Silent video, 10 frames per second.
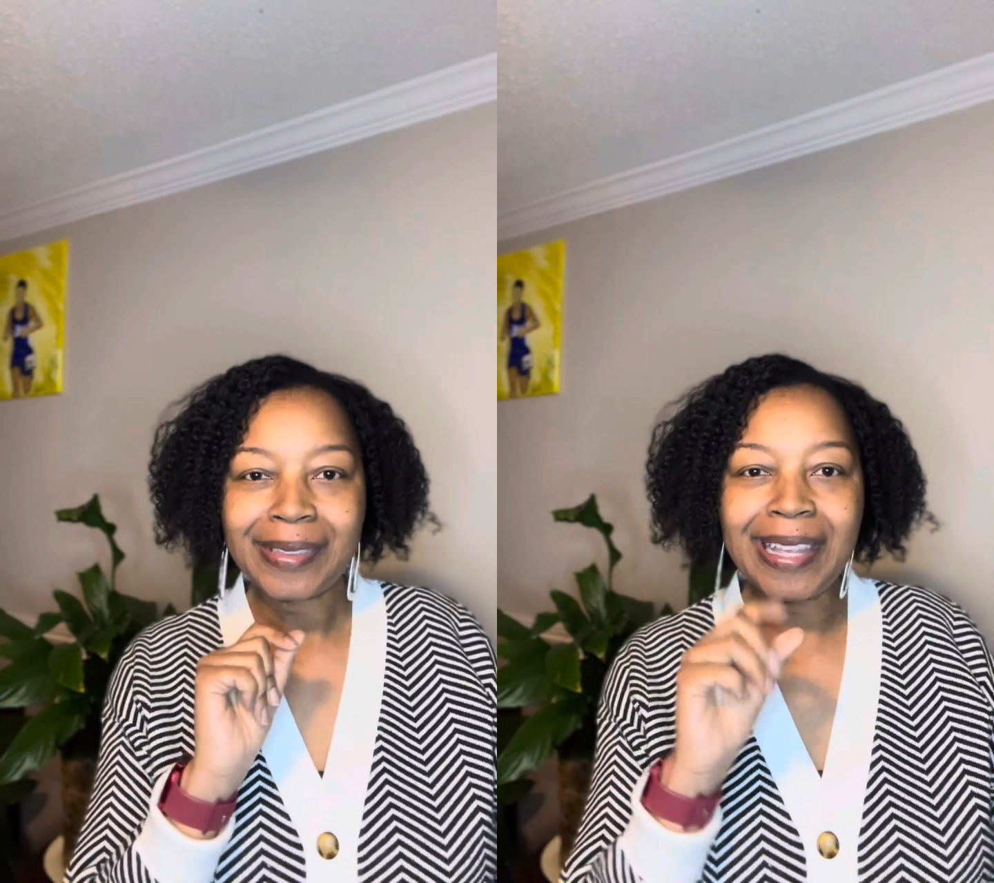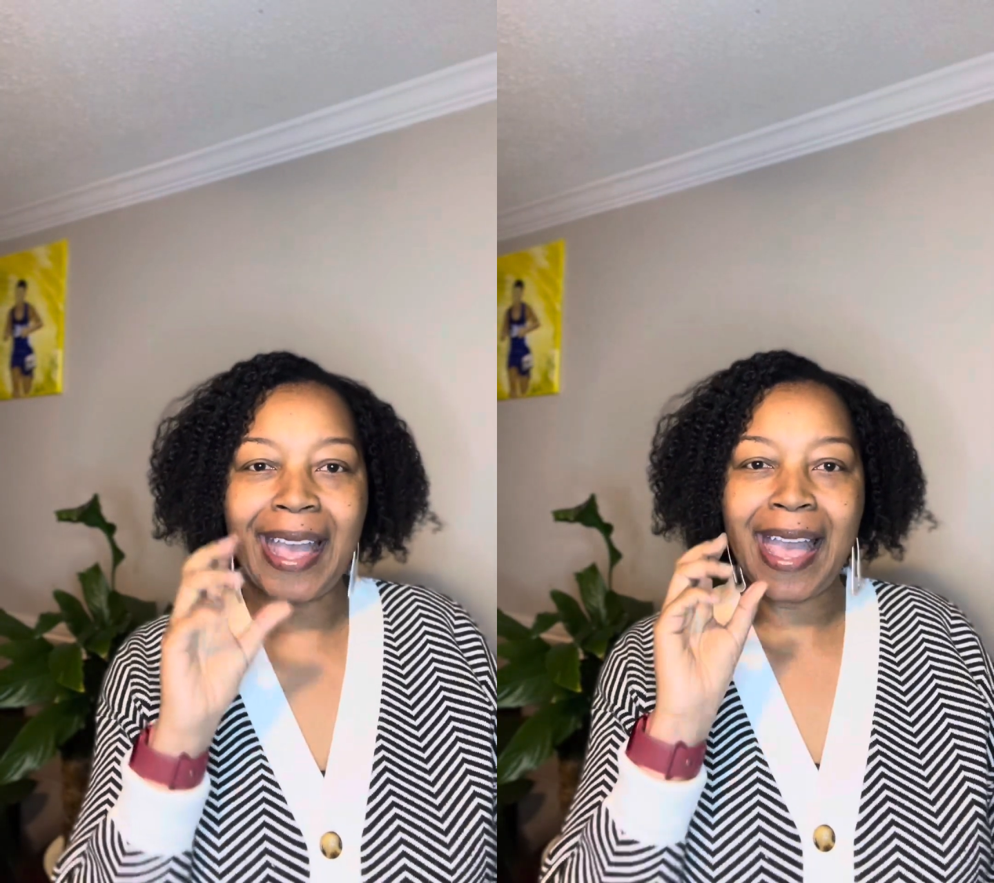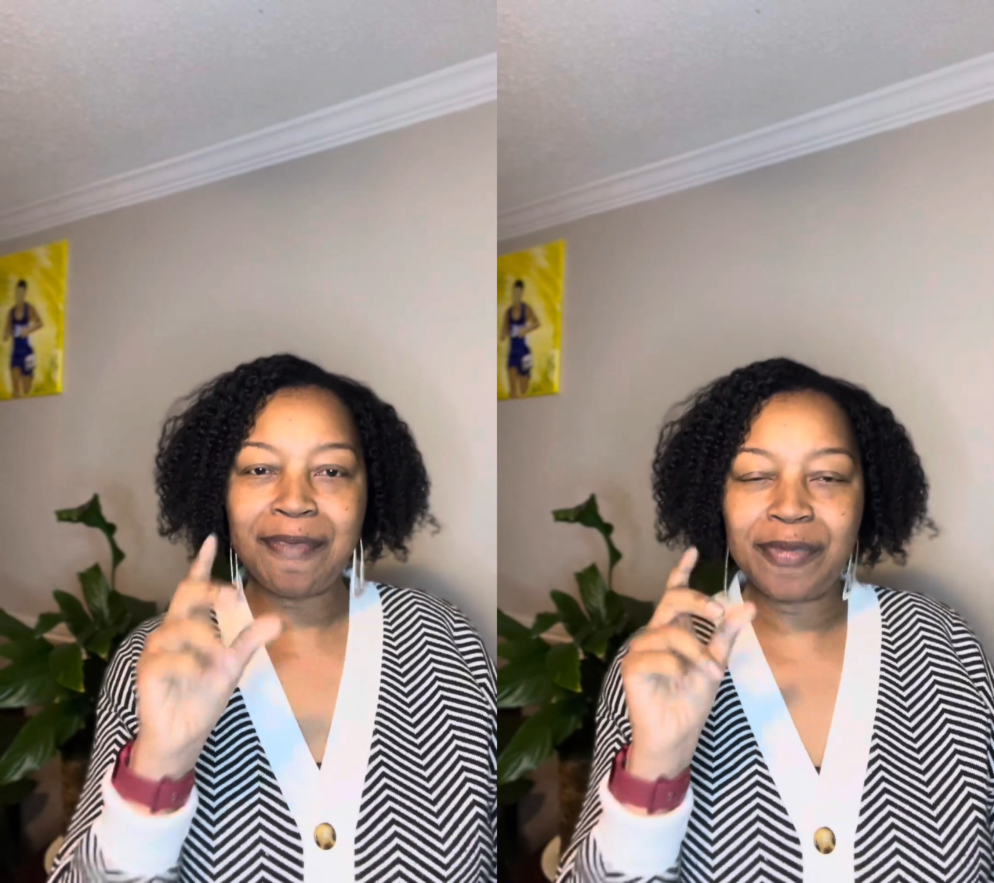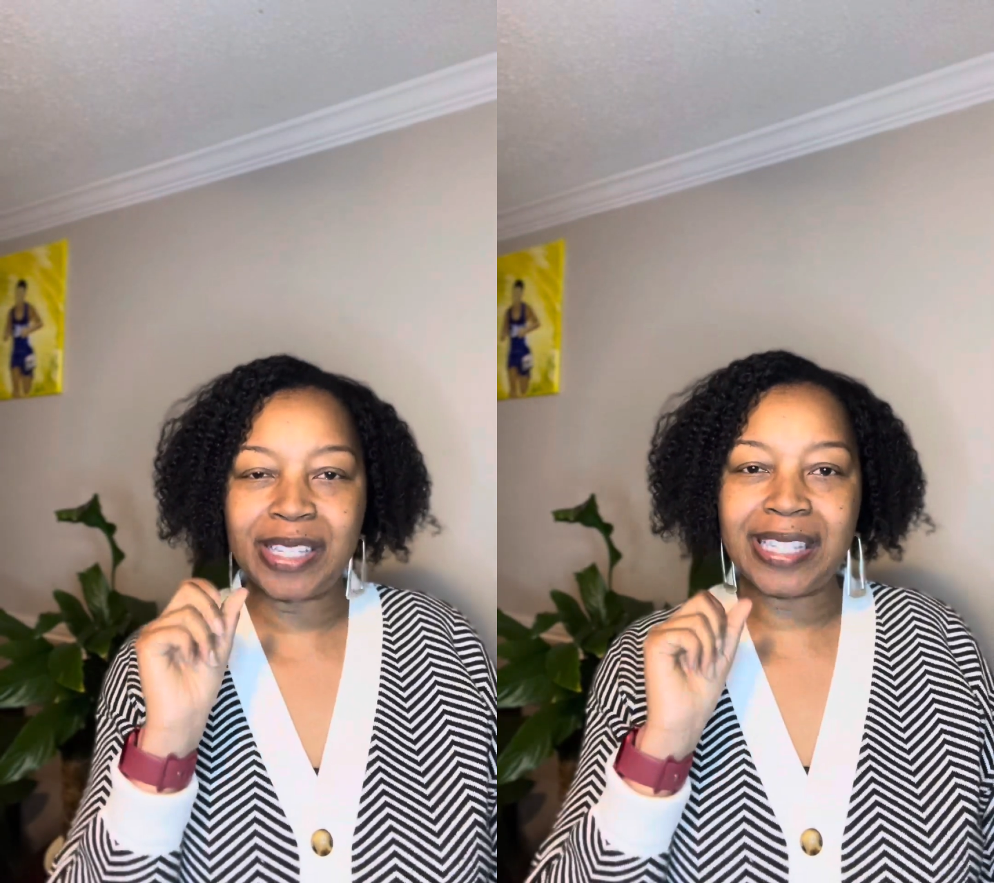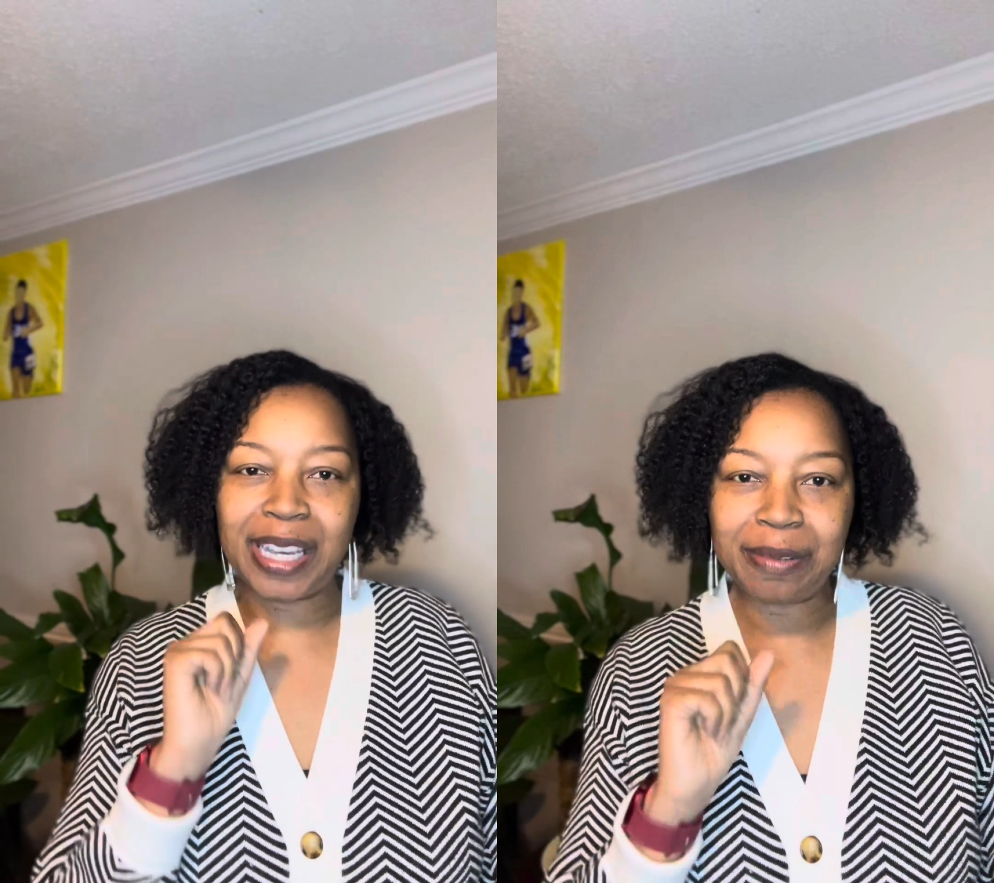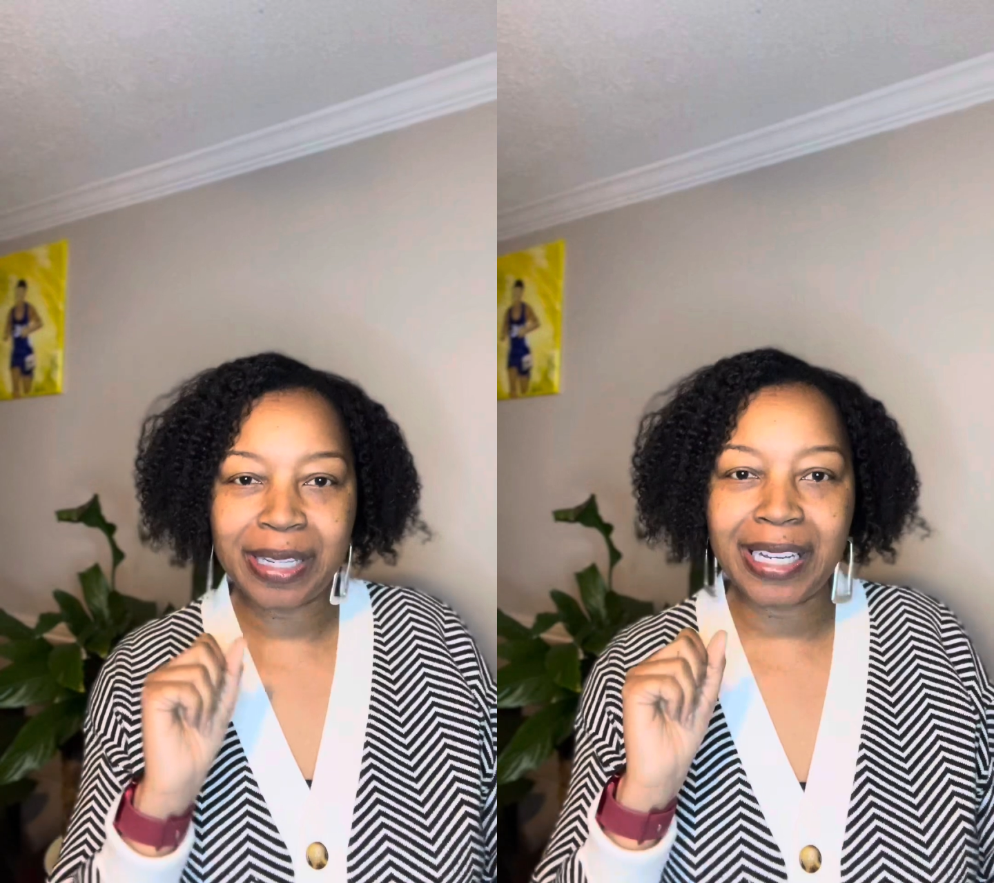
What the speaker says: the adversary